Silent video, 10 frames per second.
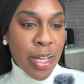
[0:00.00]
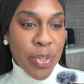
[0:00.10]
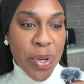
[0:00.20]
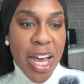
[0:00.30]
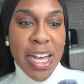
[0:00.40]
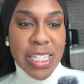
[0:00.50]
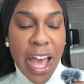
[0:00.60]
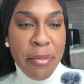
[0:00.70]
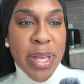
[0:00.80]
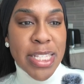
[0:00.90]
you guys,
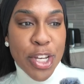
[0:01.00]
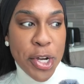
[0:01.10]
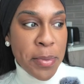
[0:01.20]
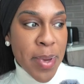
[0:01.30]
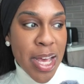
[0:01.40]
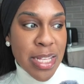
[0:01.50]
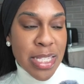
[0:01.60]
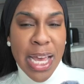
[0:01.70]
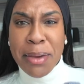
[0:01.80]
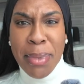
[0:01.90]
I've been to Hermes
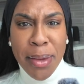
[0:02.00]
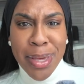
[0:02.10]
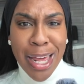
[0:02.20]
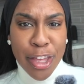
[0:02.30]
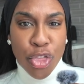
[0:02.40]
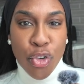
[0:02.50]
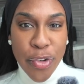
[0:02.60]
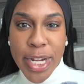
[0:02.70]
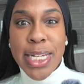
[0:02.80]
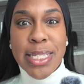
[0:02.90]
maybe
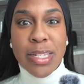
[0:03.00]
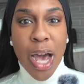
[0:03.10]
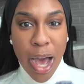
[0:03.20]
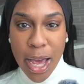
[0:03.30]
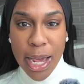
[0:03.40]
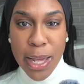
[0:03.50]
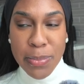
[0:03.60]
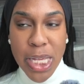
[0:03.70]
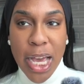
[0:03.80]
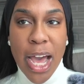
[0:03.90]
3
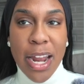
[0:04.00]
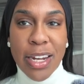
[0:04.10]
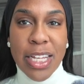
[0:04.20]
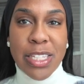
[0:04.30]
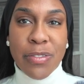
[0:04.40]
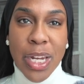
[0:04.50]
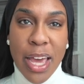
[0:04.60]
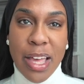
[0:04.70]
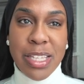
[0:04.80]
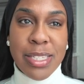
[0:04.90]
times. I kind of need to
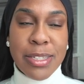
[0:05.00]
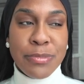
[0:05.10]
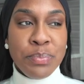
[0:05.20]
relax,